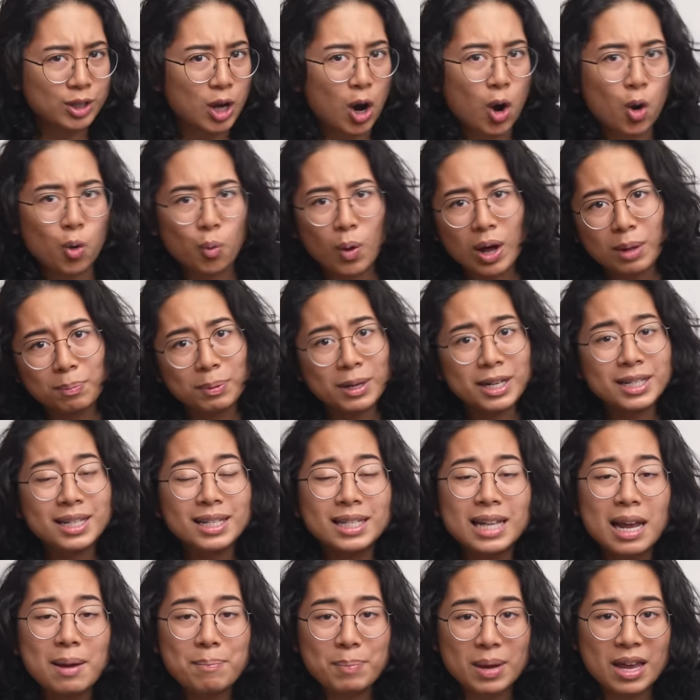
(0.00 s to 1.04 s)
So while
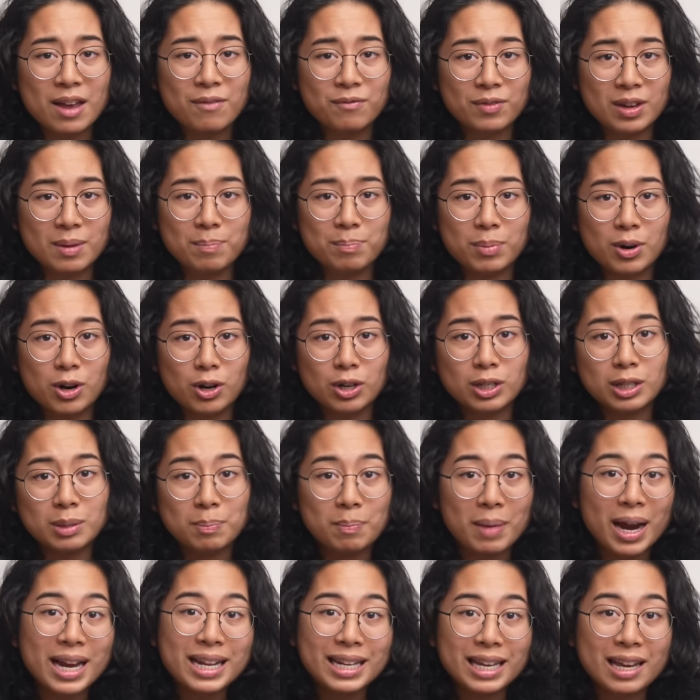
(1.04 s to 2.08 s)
places like BMV
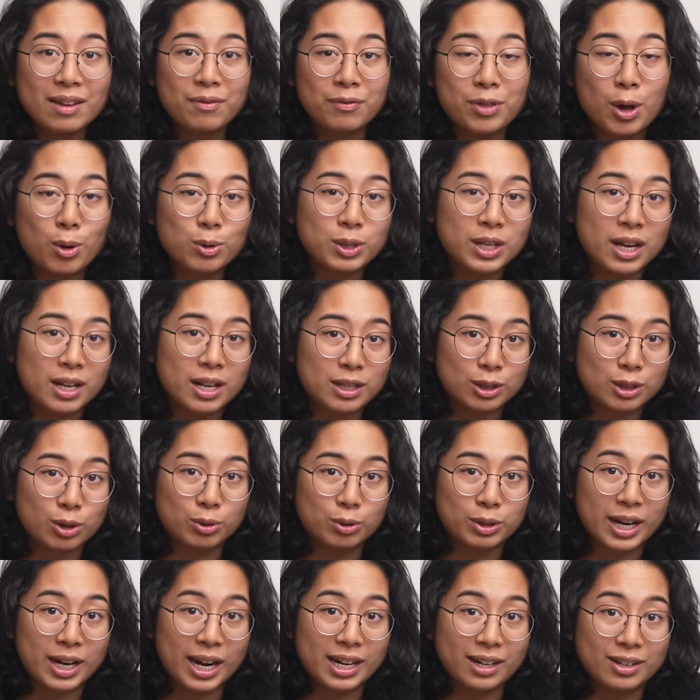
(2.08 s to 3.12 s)
Books might give those
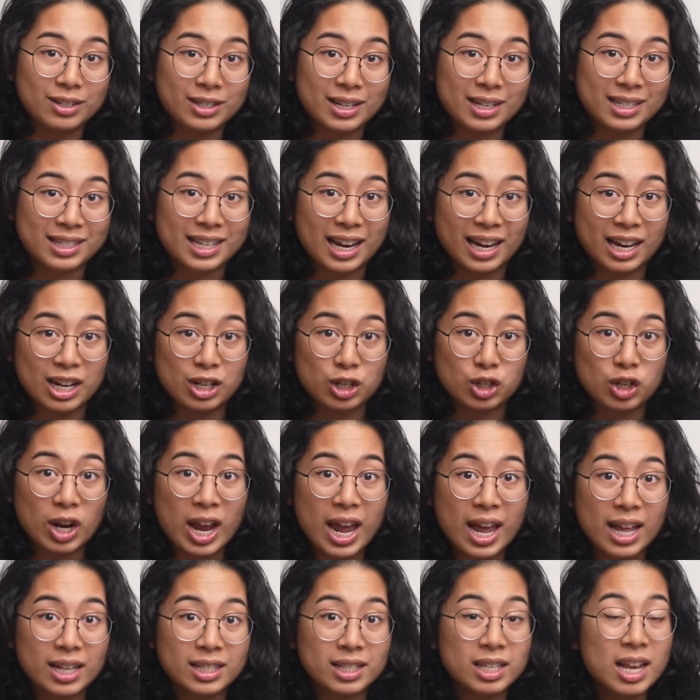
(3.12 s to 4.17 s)
unsold titles a second
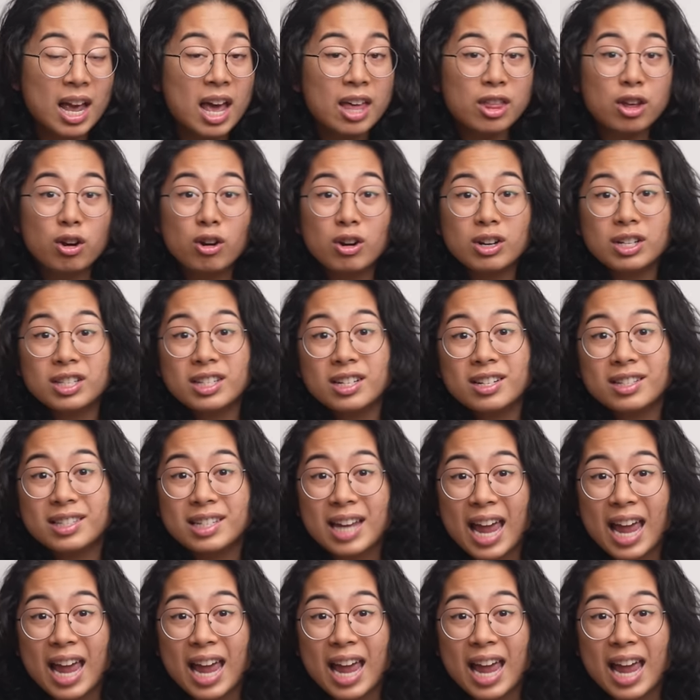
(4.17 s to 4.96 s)
chance, there are still